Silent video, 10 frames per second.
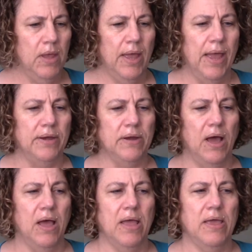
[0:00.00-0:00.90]
And
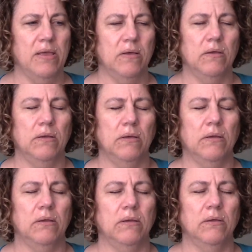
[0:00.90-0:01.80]
I
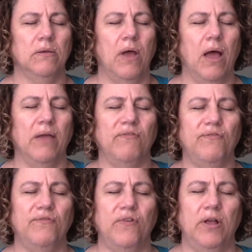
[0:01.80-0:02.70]

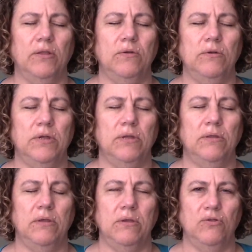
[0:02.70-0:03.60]
followed
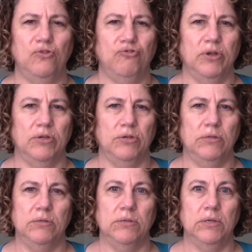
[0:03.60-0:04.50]
the
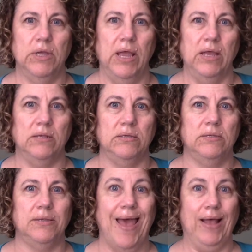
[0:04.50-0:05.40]
instructions
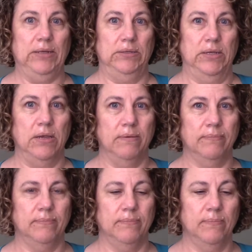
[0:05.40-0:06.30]
exactly
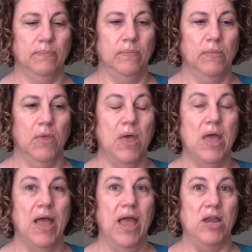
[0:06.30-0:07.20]

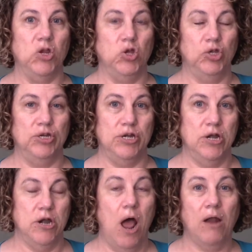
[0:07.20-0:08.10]
and could
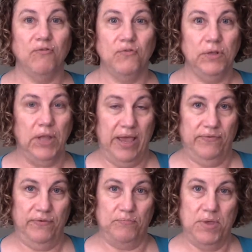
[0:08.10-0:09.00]
not for the
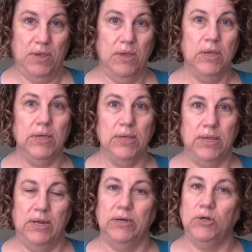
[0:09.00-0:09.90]
life of me
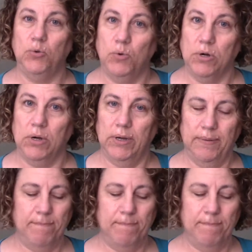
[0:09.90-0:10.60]
get it to work.